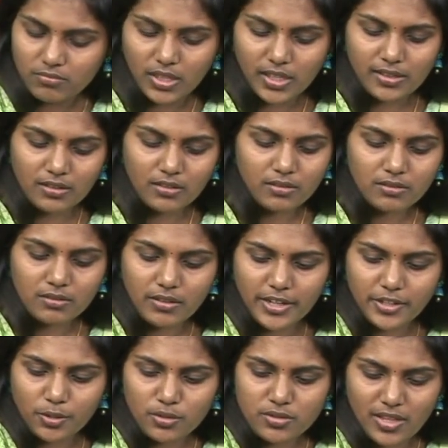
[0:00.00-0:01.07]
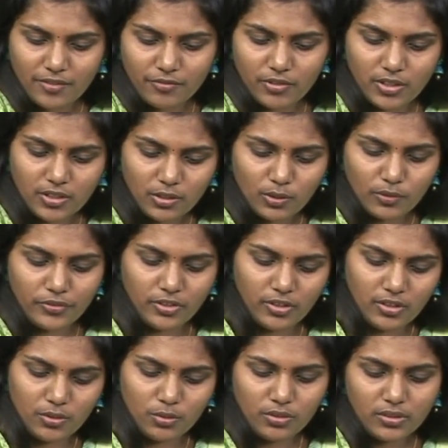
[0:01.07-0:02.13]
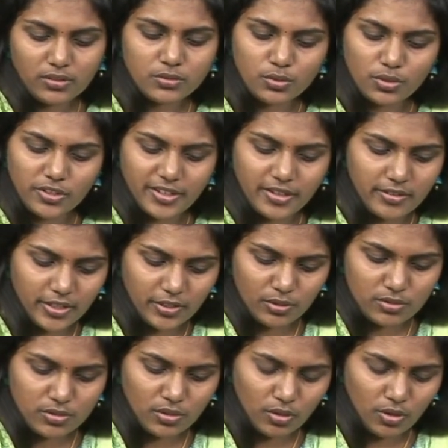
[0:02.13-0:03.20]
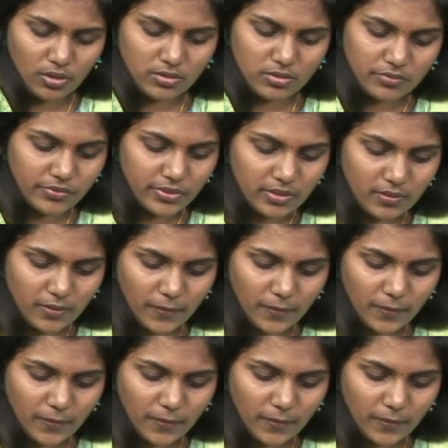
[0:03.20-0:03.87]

it will reduce the effort of your doing, and so you can reduce the cost of it.